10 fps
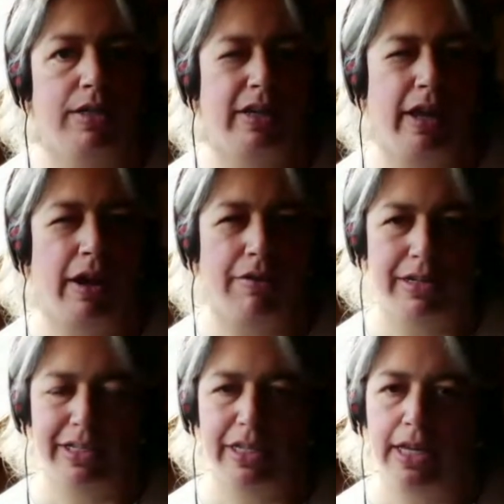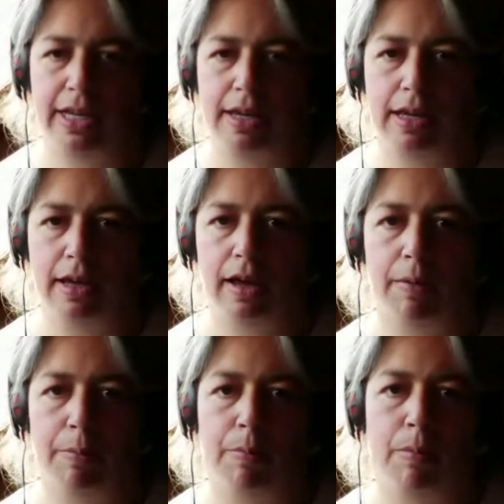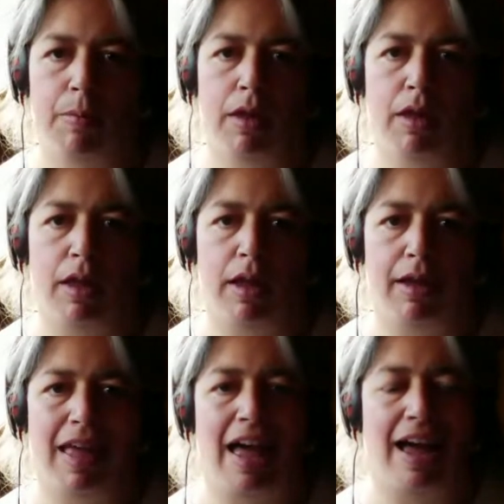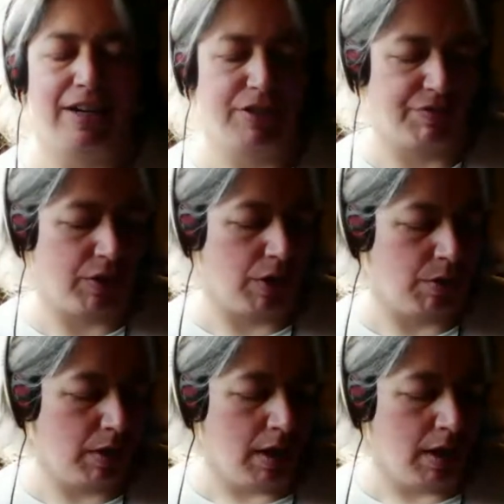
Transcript: to guarantee cash flow.